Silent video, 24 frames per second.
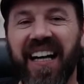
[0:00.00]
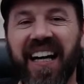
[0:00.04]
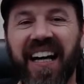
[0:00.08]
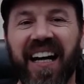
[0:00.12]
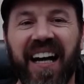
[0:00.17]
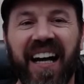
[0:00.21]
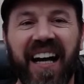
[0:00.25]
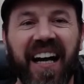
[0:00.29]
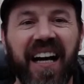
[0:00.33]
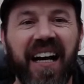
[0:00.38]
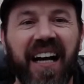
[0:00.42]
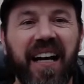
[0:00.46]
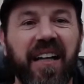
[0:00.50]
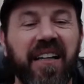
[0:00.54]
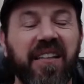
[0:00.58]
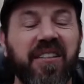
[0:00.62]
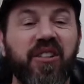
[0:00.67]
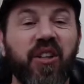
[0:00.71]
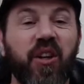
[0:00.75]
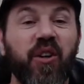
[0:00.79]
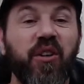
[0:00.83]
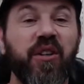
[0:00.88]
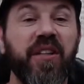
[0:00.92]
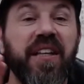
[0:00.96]
uh,
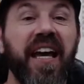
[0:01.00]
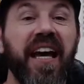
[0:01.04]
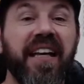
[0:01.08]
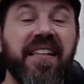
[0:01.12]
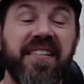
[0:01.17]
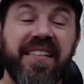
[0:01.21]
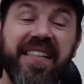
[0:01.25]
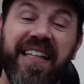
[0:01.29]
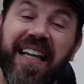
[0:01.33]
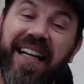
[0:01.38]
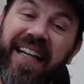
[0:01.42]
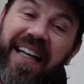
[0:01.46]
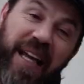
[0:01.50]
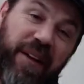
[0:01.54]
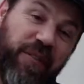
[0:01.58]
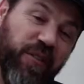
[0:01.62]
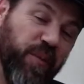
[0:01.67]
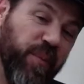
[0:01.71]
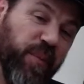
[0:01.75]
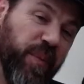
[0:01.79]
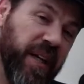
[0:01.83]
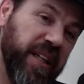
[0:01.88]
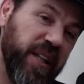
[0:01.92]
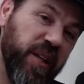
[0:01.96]
so yes, tell
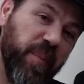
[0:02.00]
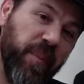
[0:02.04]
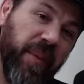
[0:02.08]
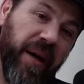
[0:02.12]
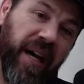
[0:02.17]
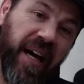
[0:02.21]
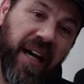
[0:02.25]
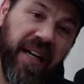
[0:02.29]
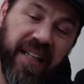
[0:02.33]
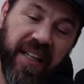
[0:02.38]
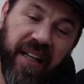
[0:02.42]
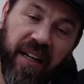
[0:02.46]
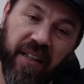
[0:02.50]
everybody about it.